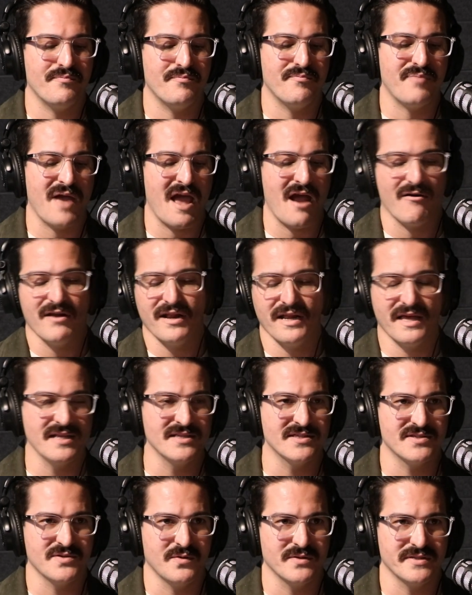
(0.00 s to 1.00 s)
parent
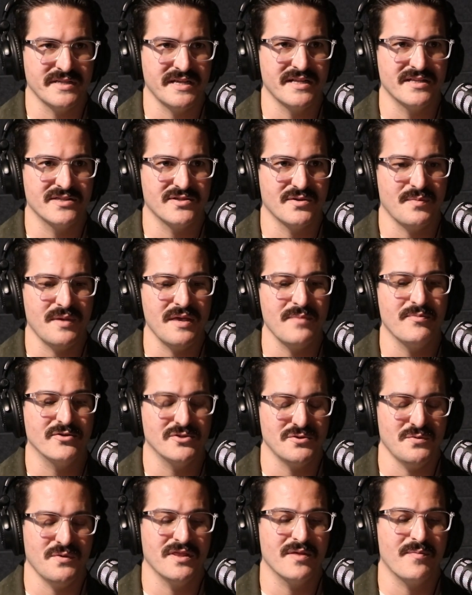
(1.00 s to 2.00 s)
consultants or people
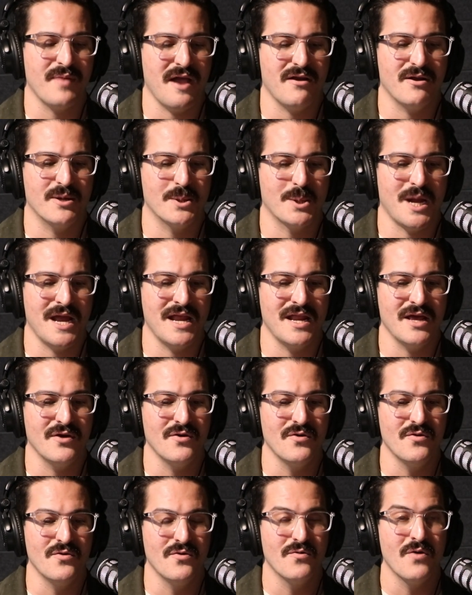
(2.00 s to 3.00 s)
doing the parent training
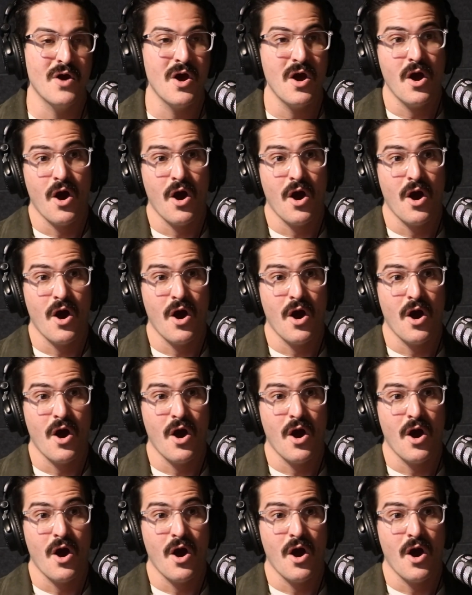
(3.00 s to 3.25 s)
who